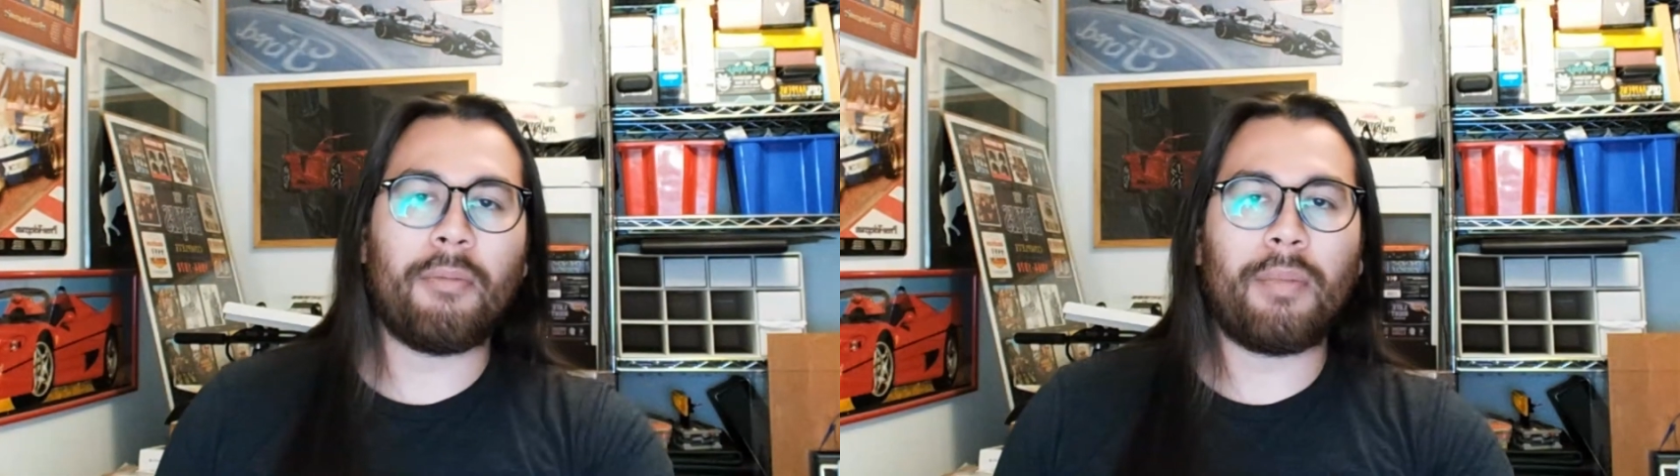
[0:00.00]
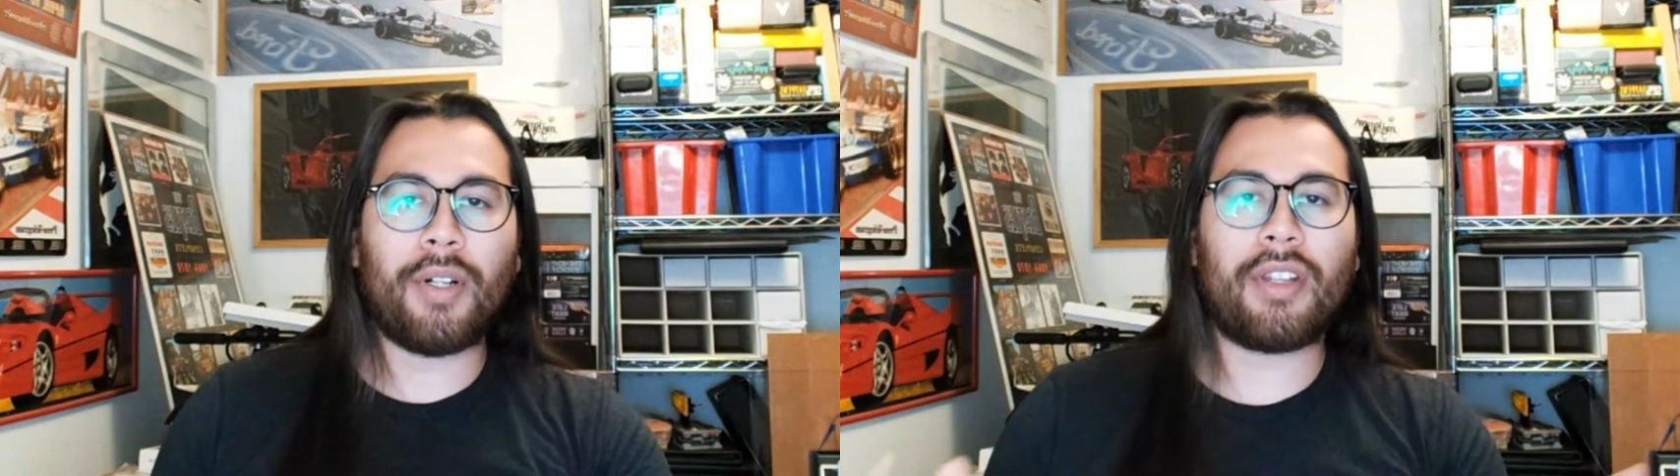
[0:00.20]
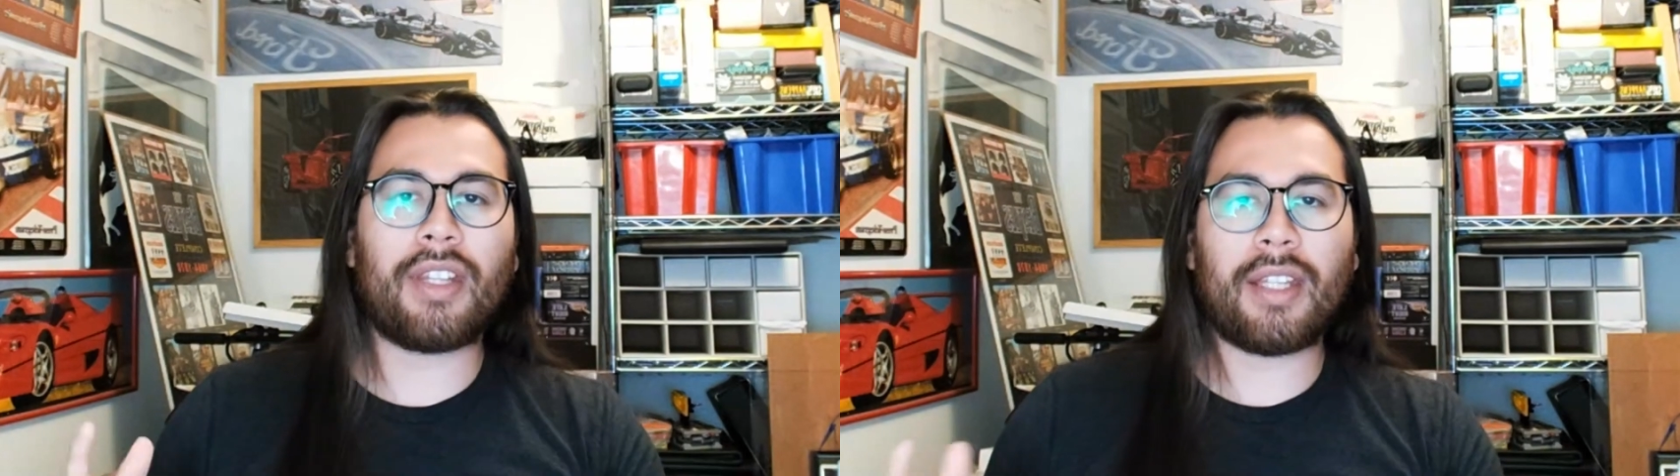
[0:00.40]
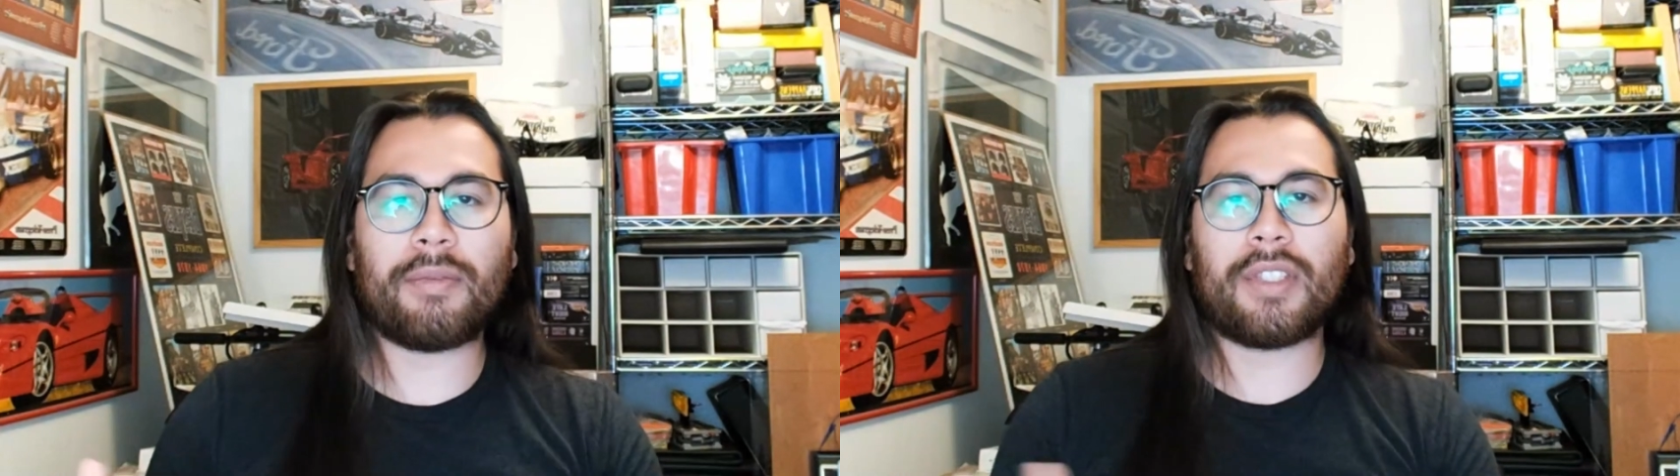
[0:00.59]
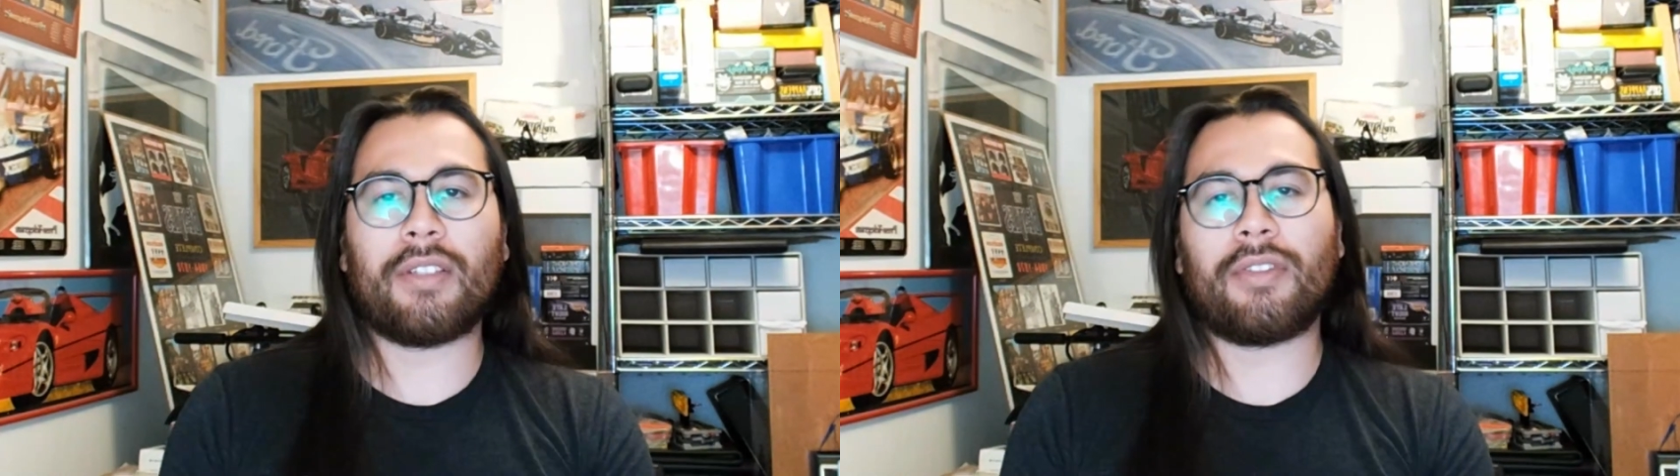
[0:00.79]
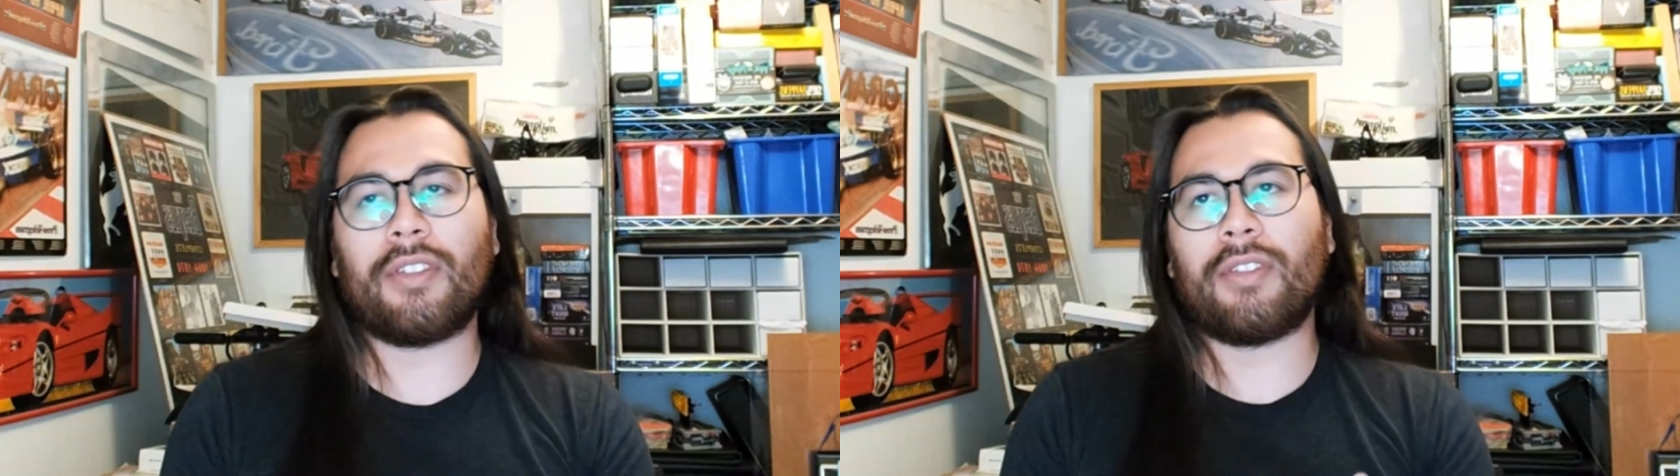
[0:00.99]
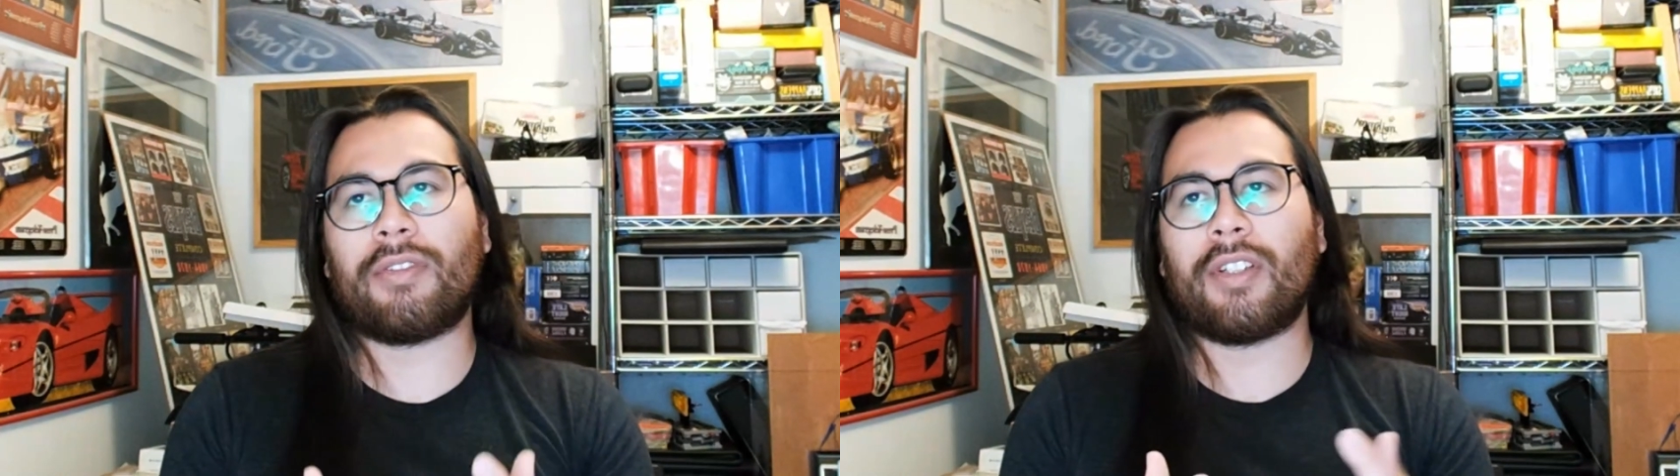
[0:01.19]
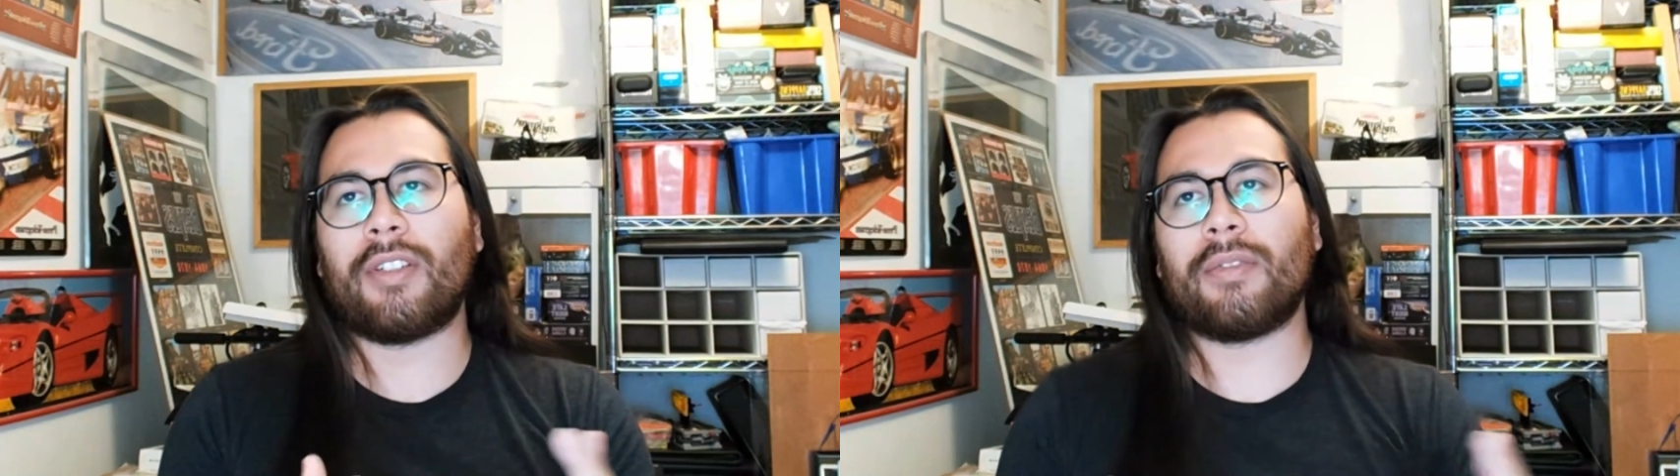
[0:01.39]
Both of them suffer
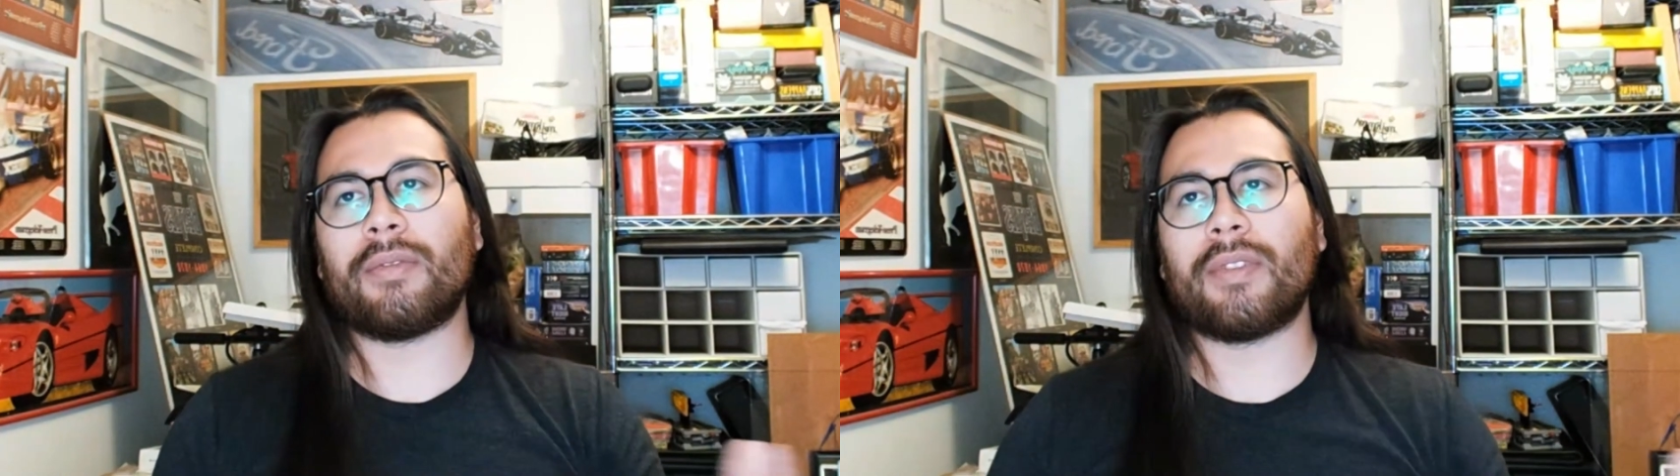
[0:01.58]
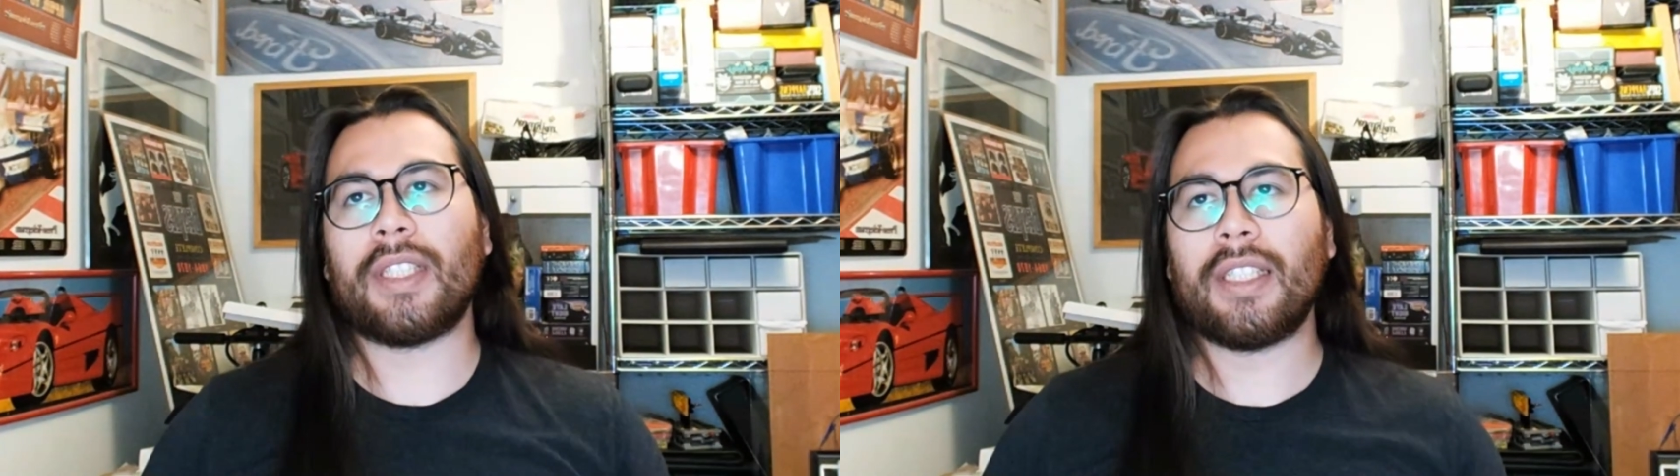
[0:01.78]
from,